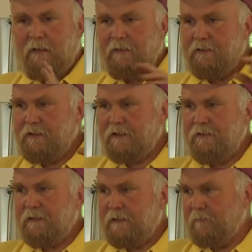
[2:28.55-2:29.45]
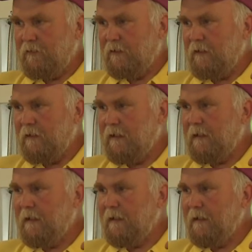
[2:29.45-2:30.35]
those shoots that were
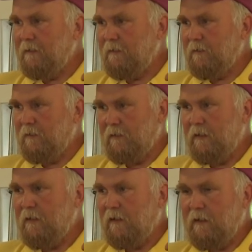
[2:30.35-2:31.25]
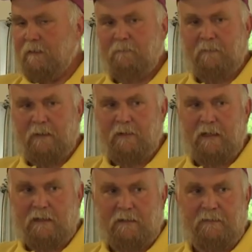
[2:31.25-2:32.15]
elongating early on, maybe
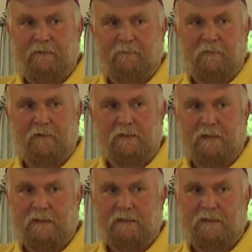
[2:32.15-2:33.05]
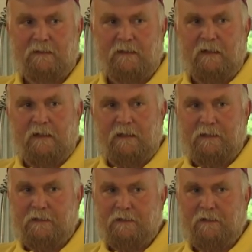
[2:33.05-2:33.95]
got to be four, six
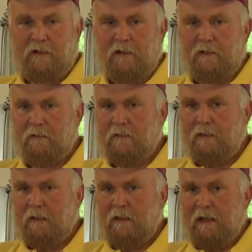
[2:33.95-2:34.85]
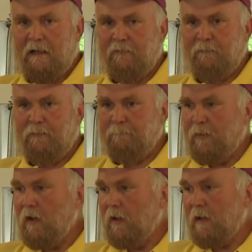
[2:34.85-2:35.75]
inches long, have a
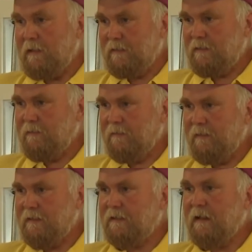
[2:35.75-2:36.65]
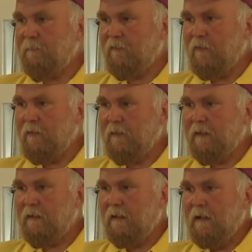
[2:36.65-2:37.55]
pause. They stop
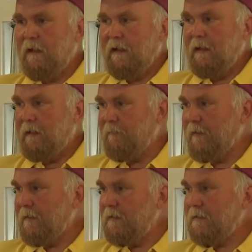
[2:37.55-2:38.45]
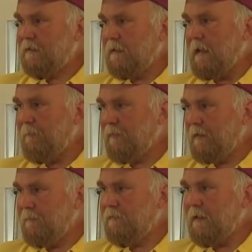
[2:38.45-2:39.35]
growing. And when things stop
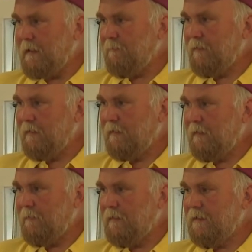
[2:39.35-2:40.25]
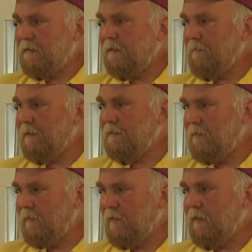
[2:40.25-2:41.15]
up top, that means something's
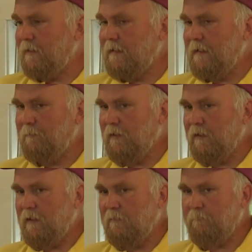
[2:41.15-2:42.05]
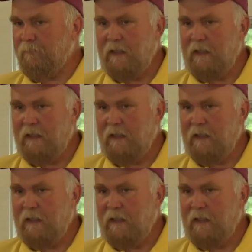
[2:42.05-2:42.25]
going on down below.